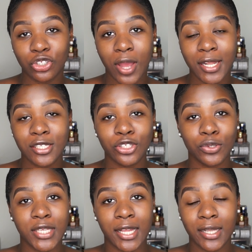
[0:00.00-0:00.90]
to try this
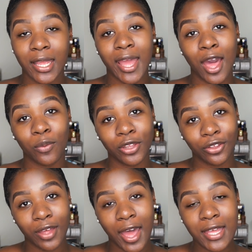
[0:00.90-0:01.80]
new technique out with
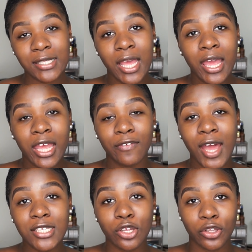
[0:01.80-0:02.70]
you guys. If you
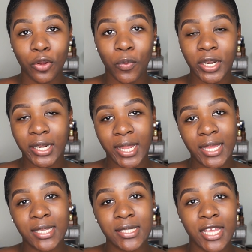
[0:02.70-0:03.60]
guys don't know what it
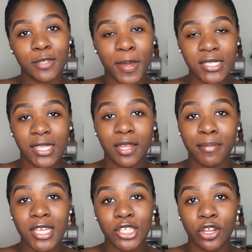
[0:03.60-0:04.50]
is, it's basically
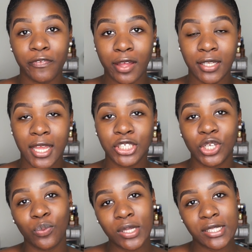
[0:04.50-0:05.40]
mixing your
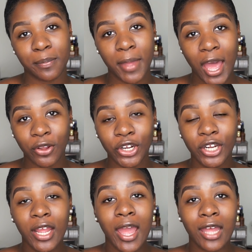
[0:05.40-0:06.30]
foundation with some
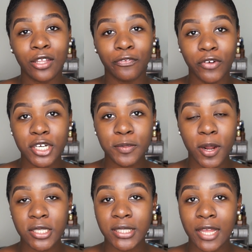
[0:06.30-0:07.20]
powder. And the first
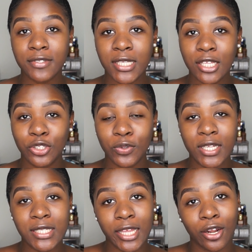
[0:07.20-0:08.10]
person I've seen do
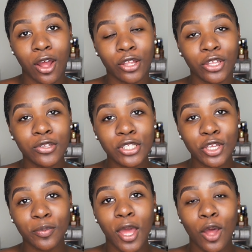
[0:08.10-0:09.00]
this here on
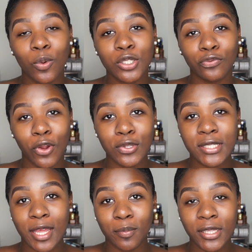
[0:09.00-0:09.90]
YouTube was Rose
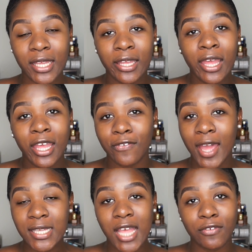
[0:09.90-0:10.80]
Kimberly. If you
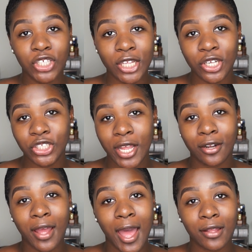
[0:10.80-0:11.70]
guys haven't checked her
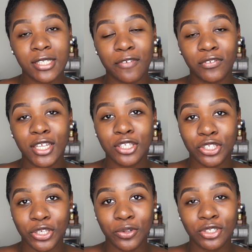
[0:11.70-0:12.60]
channel out, definitely
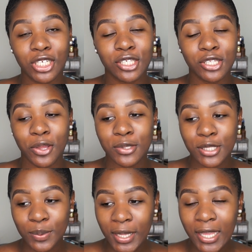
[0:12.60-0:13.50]
do. She's so
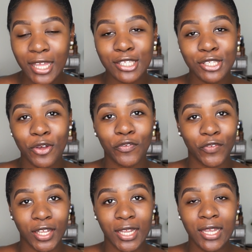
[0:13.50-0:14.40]
sweet and so
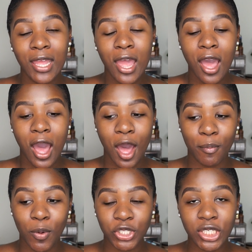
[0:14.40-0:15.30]
funny.
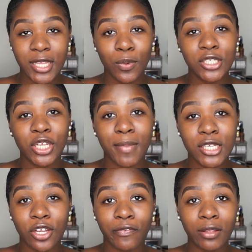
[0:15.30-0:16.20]
Um, but what she did was she
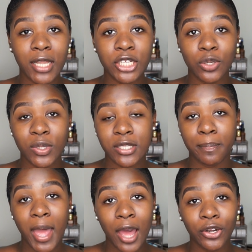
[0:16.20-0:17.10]
mixed her foundation with
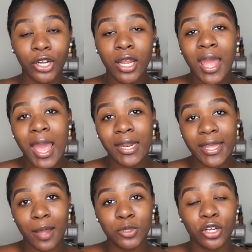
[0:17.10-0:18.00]
some powder and
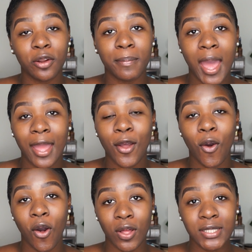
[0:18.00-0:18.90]
it kept her
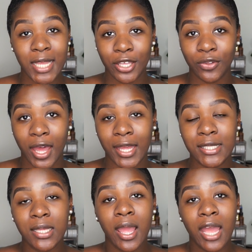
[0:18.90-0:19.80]
matte all day, you
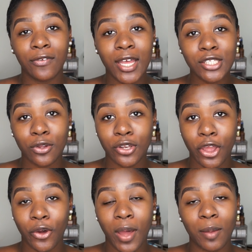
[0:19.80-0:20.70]
guys. And you guys don't
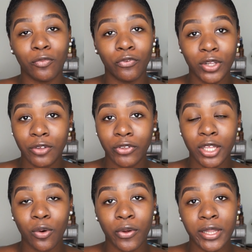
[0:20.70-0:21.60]
know, I'm really,
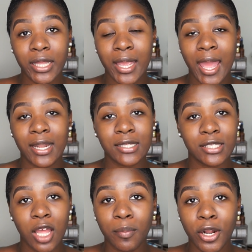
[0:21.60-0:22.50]
really oily and it's
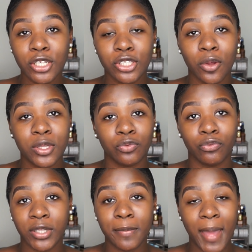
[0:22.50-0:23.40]
summer, so it's
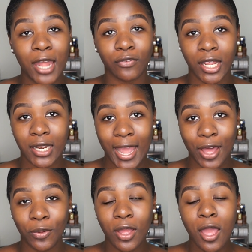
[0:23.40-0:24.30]
really bad right
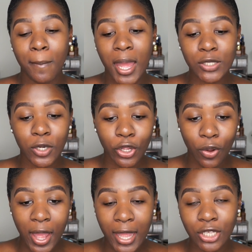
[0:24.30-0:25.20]
now. But I just want to
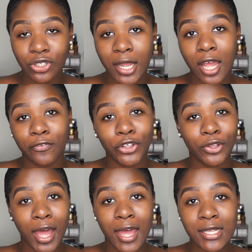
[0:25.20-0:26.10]
go ahead and try it out for
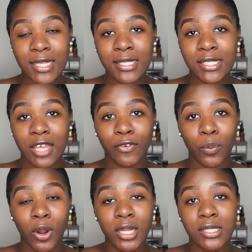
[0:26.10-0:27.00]
you guys and see if it
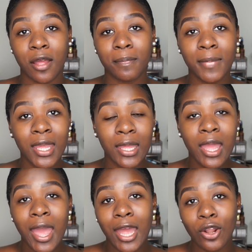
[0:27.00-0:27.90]
works on
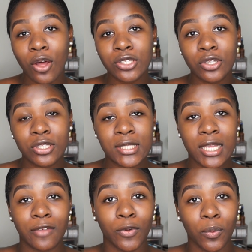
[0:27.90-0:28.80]
me and also to
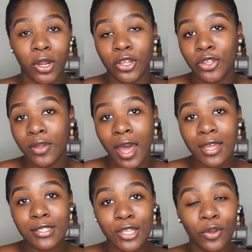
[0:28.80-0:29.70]
see if it'll work on you
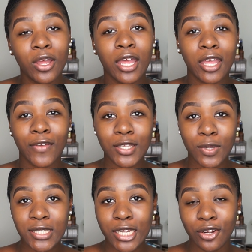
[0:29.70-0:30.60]
guys. So if you guys
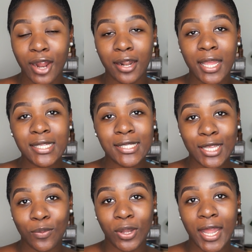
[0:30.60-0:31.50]
want to stick around and
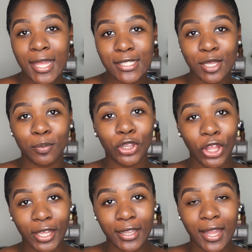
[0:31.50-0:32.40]
see what it ends up
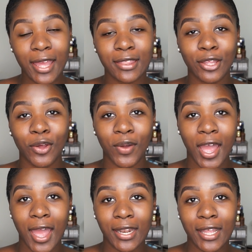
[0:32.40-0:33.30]
looking like, then go
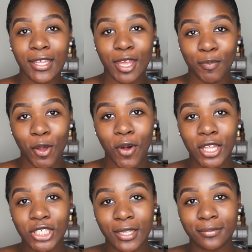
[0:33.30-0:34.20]
ahead and keep on
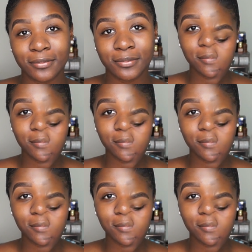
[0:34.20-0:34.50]
watching.